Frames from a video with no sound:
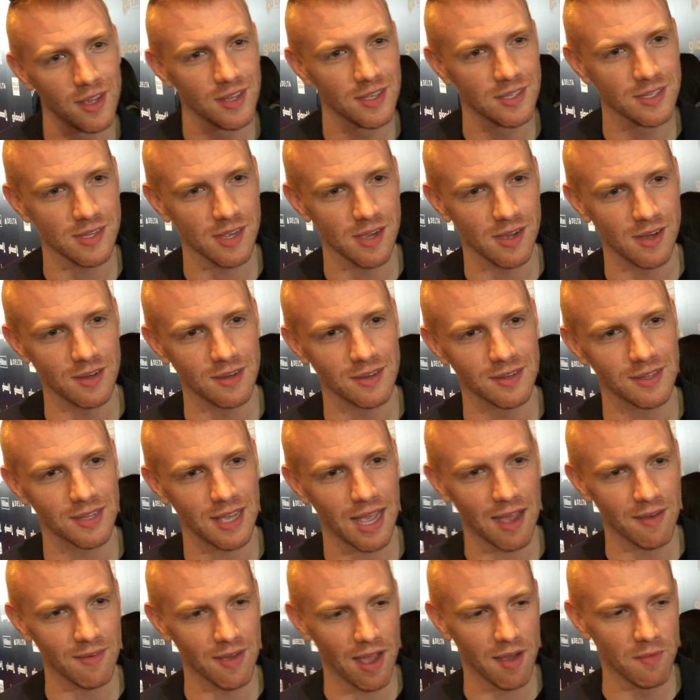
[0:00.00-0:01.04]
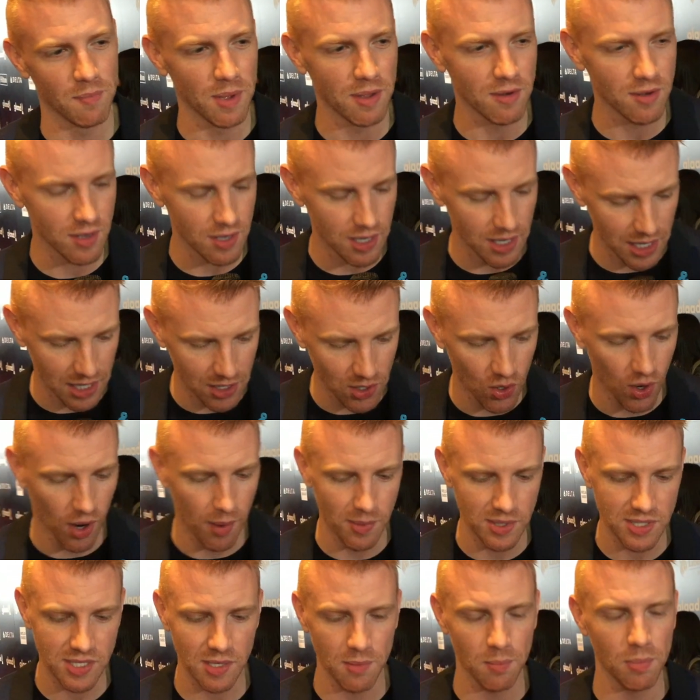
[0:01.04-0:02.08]
So I've been
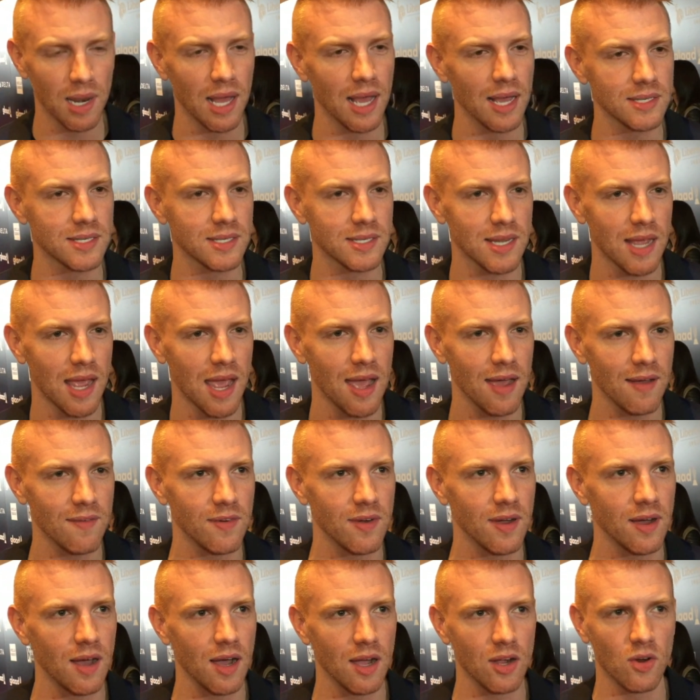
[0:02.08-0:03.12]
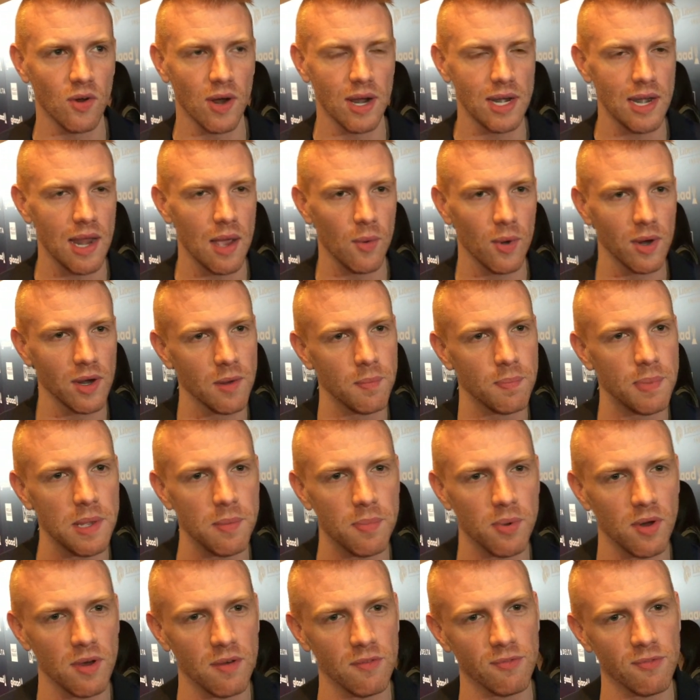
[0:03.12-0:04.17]
enormously blessed to have a great network of
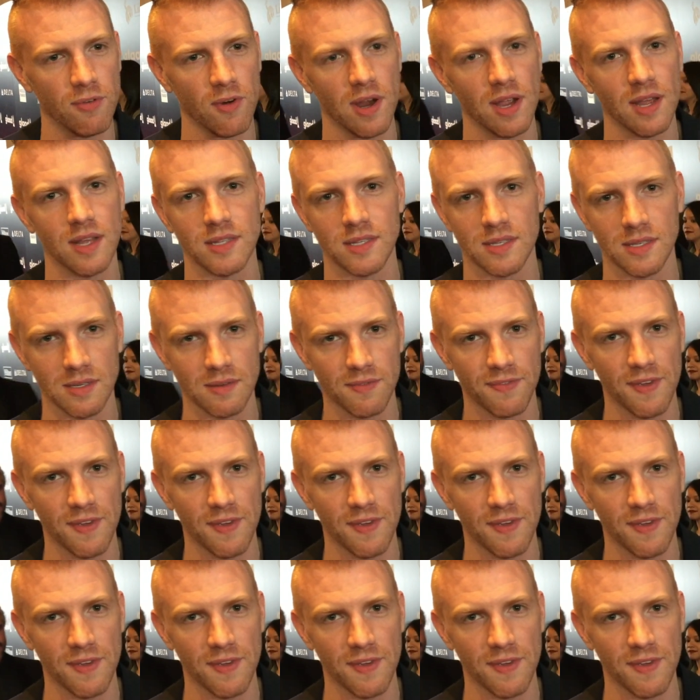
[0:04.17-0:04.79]
people and friends and